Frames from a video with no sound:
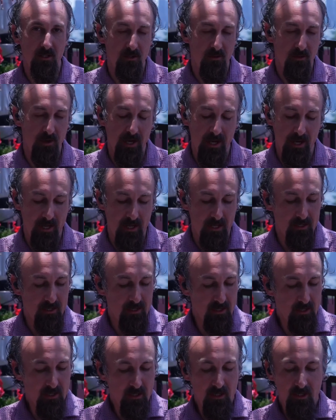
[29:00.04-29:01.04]
had
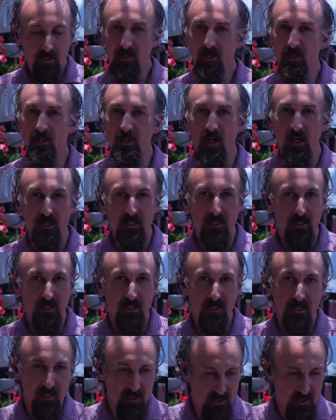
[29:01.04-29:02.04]
Johnson
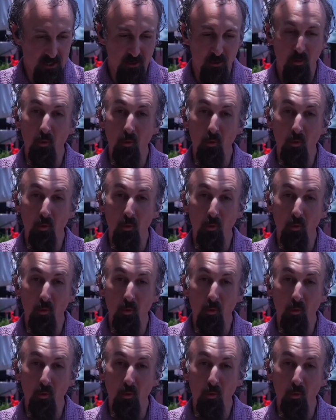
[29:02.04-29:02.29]
into